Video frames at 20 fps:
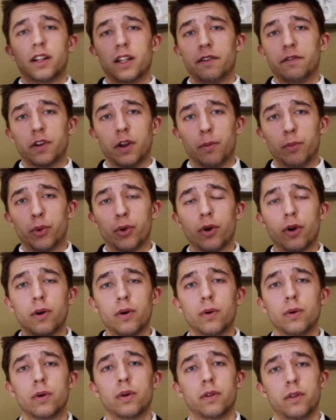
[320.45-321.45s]
11M
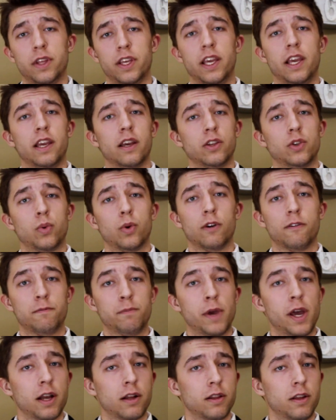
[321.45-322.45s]
Pro, the GAN 12
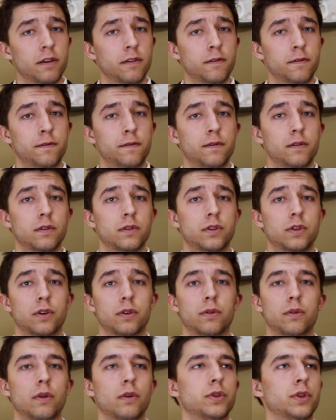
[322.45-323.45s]
Maglev,
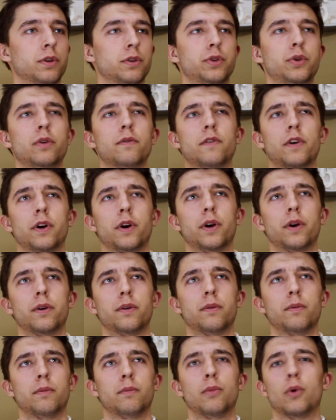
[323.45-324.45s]
so those are two of our
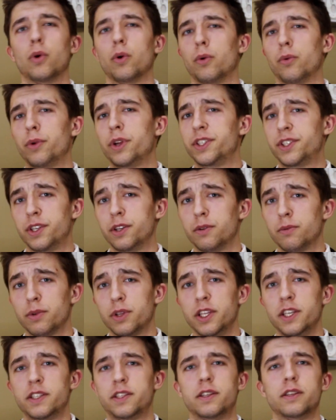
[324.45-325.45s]
more recent
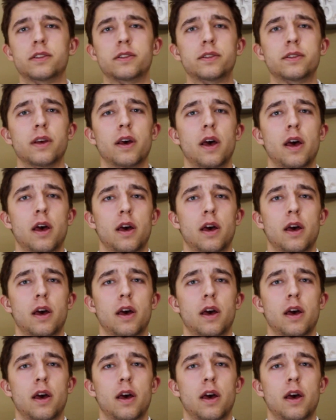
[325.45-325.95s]
releases,